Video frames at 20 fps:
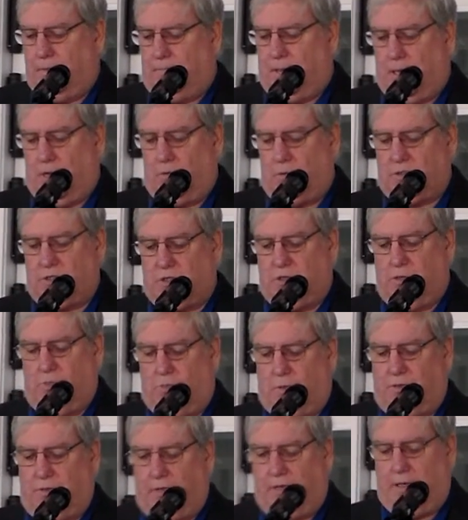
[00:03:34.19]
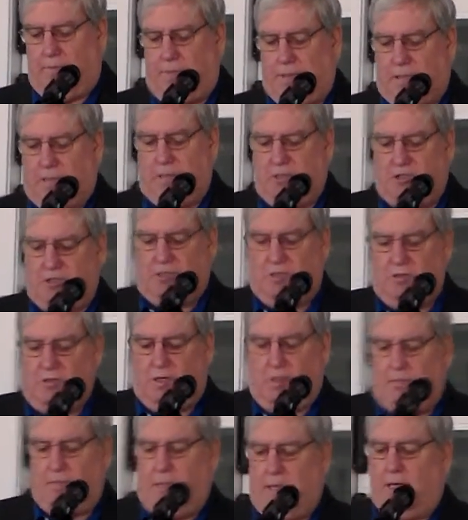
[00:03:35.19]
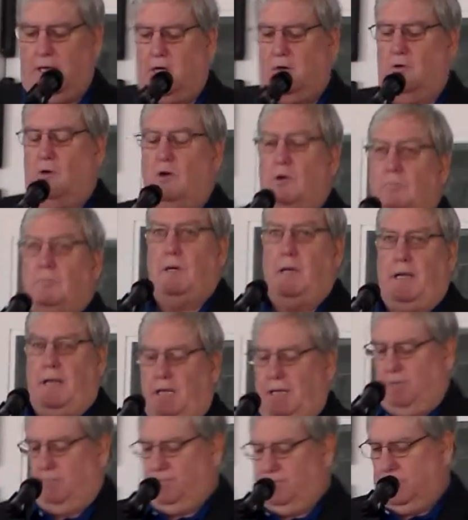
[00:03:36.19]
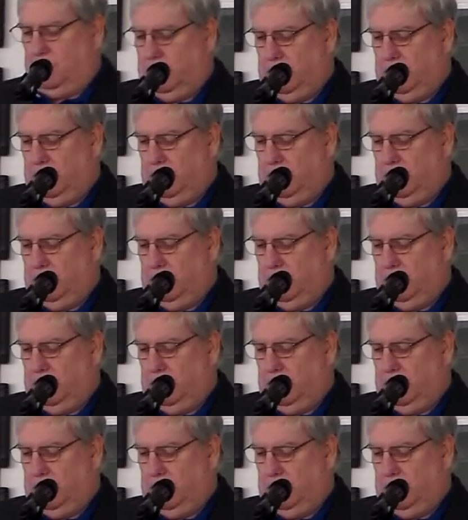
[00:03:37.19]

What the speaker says: but I was good with that because she taught me how to earn money.